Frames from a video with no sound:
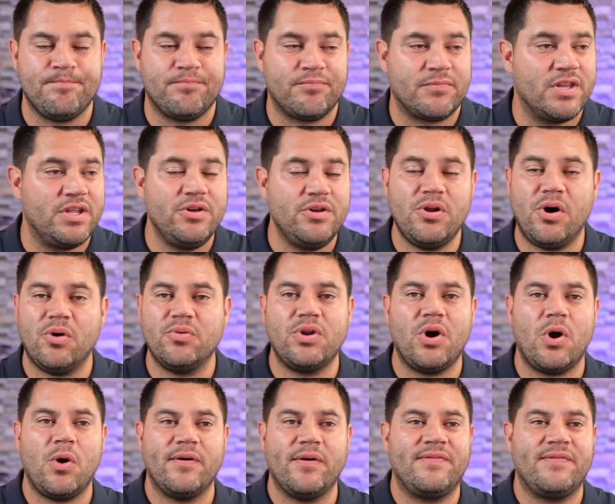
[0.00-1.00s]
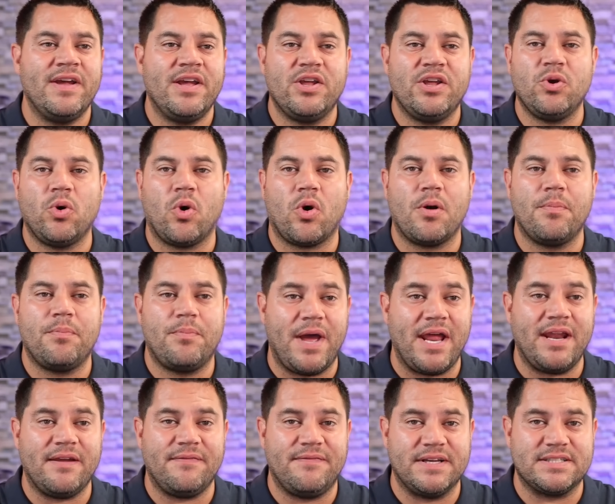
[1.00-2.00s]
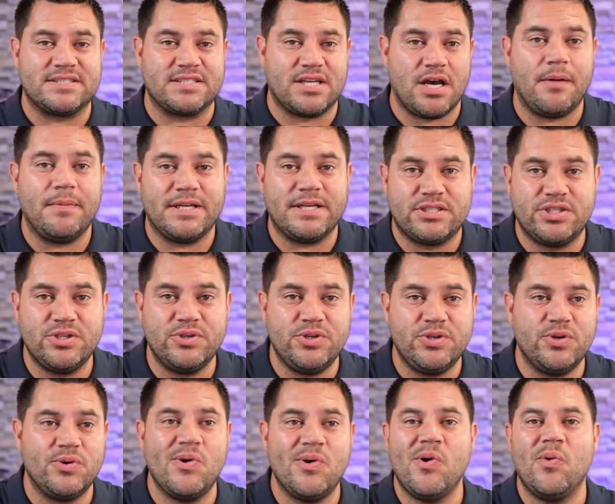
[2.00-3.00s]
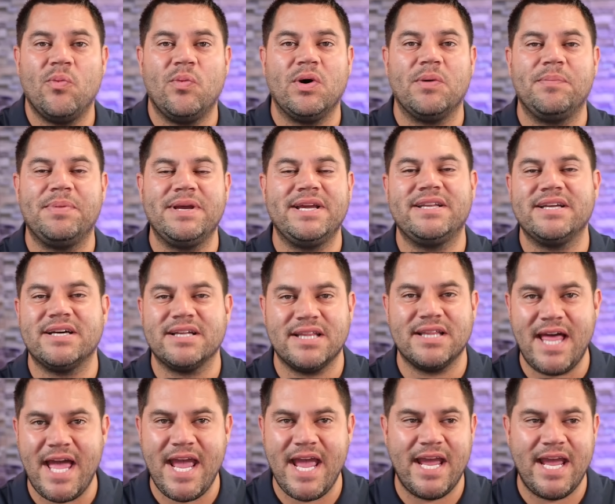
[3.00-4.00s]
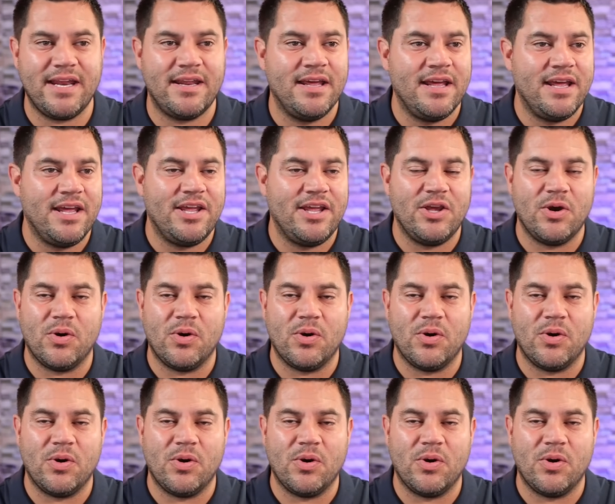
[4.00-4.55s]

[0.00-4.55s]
You don't know if your benefits coming to you will be delayed, you